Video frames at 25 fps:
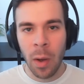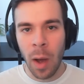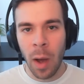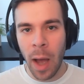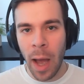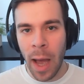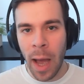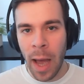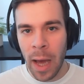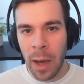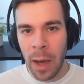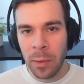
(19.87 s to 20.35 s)

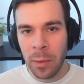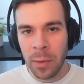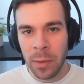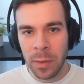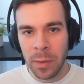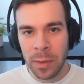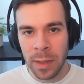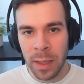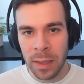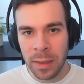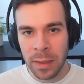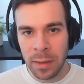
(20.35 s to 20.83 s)
How
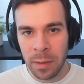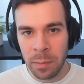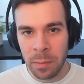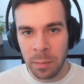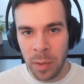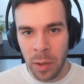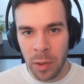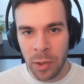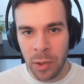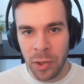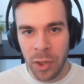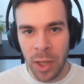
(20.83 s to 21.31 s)
does the
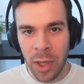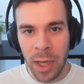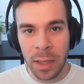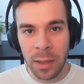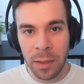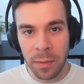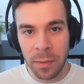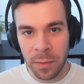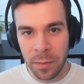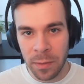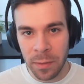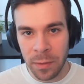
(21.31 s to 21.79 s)
blockchain
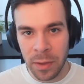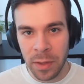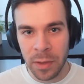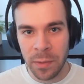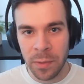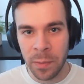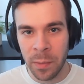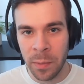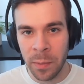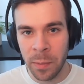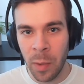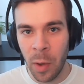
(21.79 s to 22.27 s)
differ
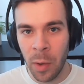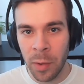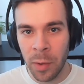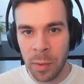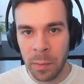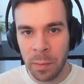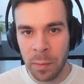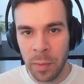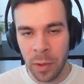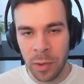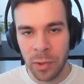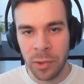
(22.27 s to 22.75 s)
from other
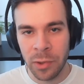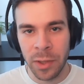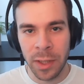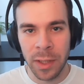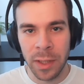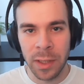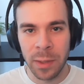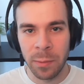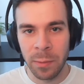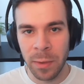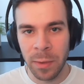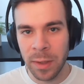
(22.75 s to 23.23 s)

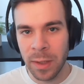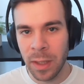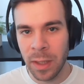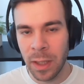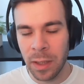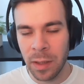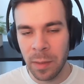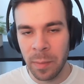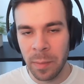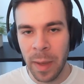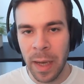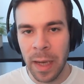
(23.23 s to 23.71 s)
blockchains we've seen in
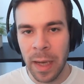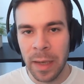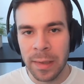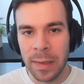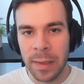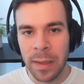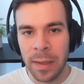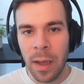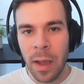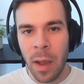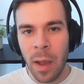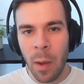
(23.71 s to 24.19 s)
the past?